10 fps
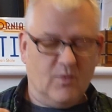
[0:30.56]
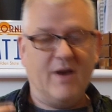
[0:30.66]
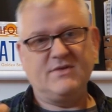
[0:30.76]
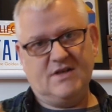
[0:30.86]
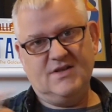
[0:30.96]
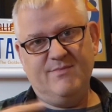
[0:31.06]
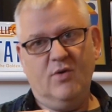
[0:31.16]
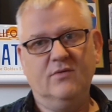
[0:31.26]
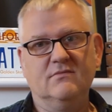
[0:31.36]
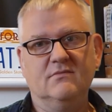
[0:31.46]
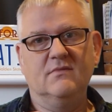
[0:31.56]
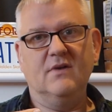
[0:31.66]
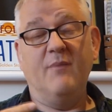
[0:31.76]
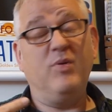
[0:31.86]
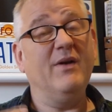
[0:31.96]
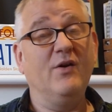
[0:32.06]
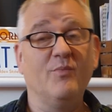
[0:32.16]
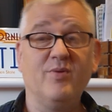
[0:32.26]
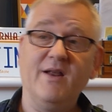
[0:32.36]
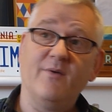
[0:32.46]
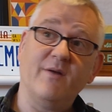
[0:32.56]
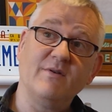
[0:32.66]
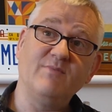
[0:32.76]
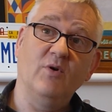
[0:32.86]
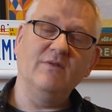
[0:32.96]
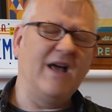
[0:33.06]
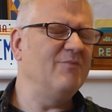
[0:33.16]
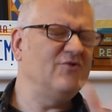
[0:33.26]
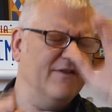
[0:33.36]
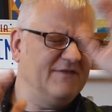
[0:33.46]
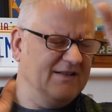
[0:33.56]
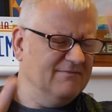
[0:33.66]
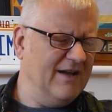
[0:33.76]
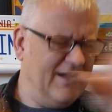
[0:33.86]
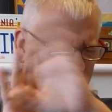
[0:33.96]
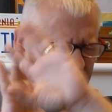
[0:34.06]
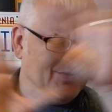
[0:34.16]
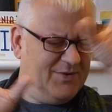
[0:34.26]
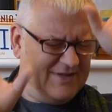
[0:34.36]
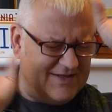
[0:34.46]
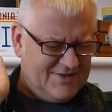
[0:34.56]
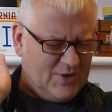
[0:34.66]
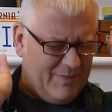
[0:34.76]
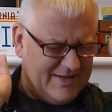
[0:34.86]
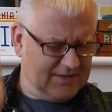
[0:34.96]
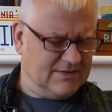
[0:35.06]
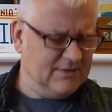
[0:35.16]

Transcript: Well, I was actually born, I probably looked prettier when I was born. I'm drifting. I know I'm doing this, stop it.